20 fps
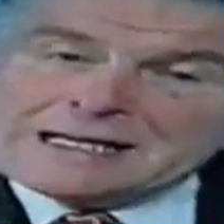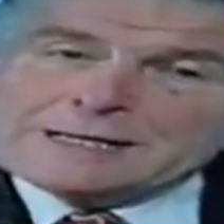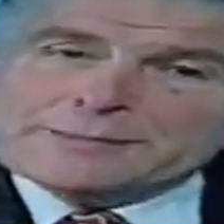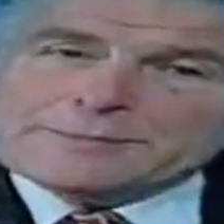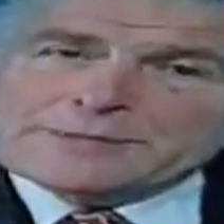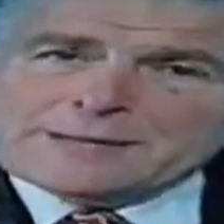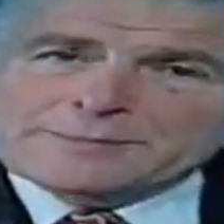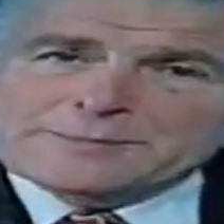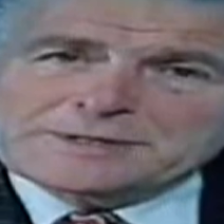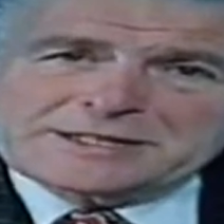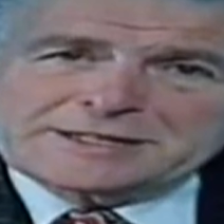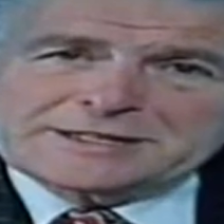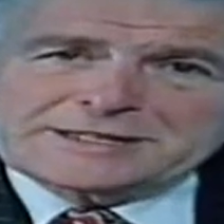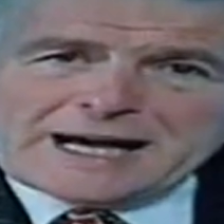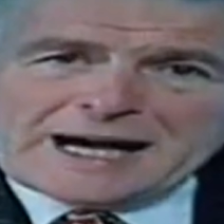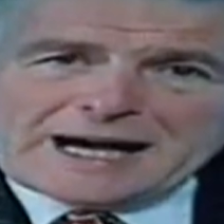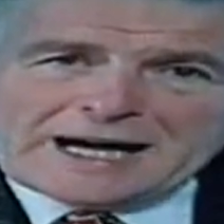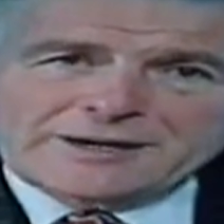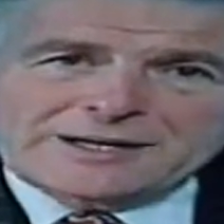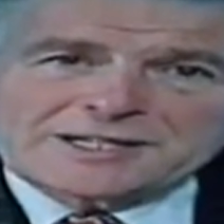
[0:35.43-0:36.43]
But up until
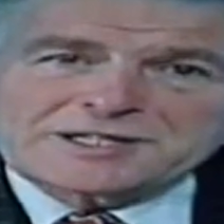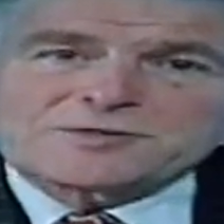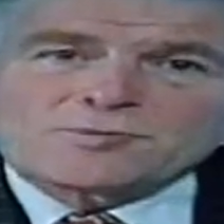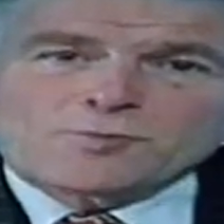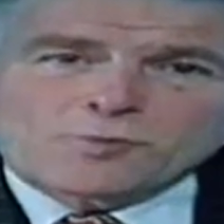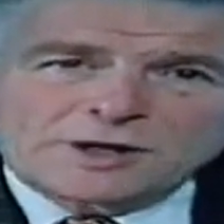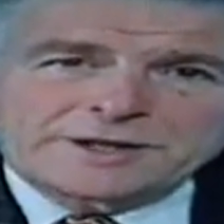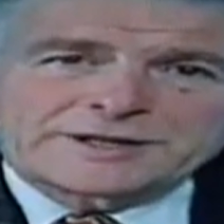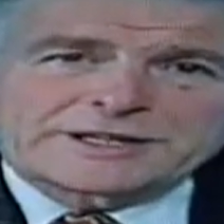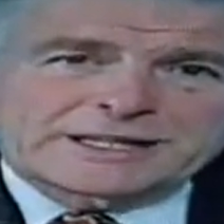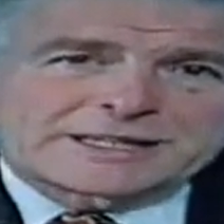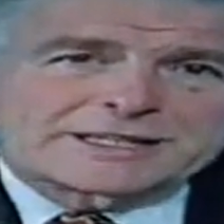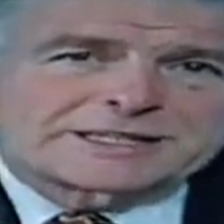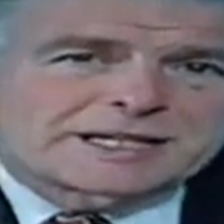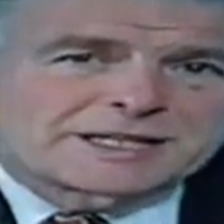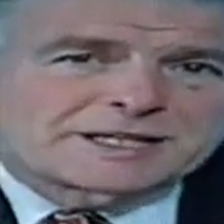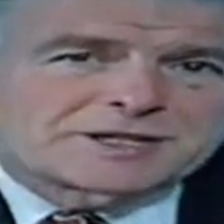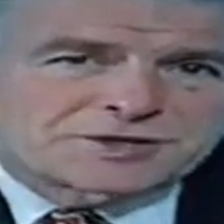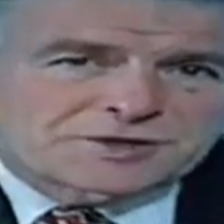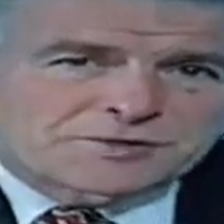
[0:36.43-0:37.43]
now, as to what that
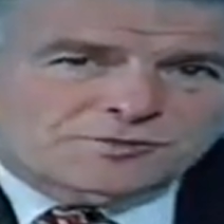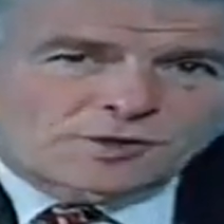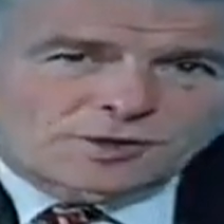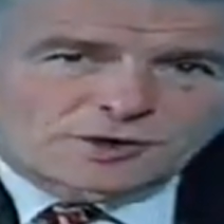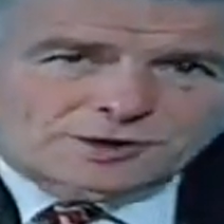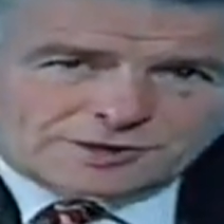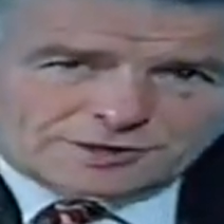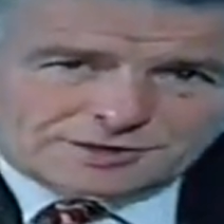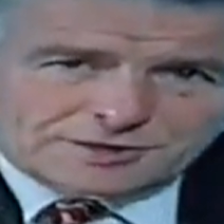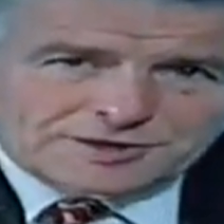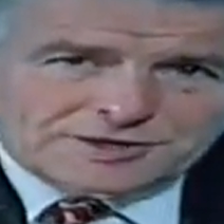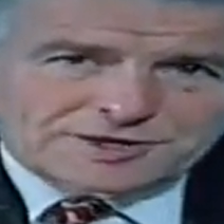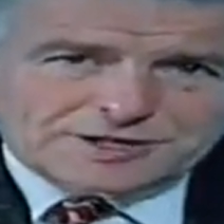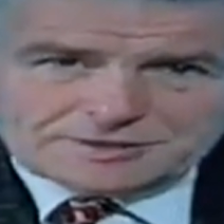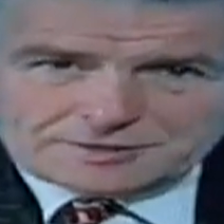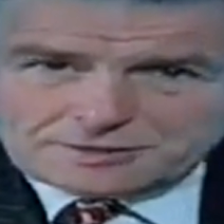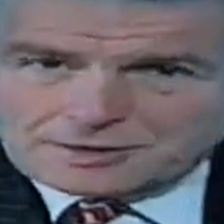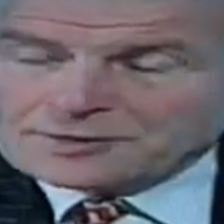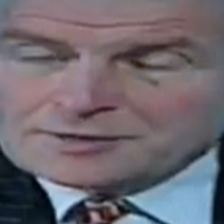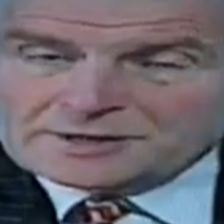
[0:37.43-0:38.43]
danger was,
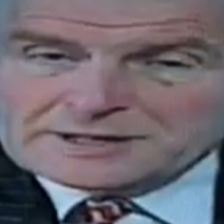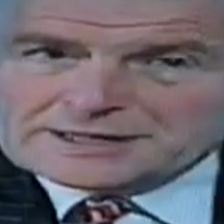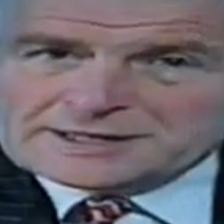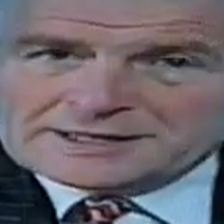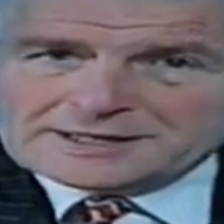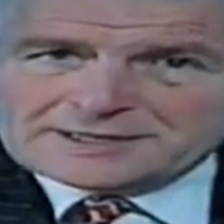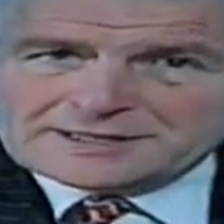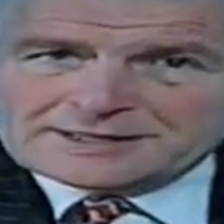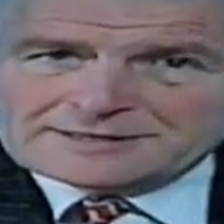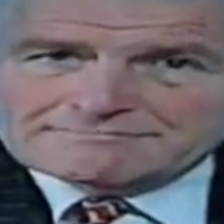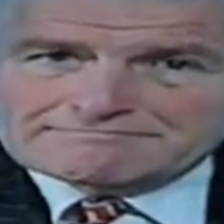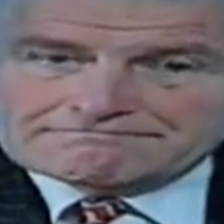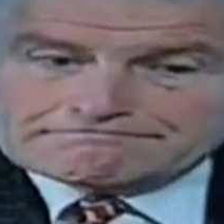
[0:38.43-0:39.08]
or is,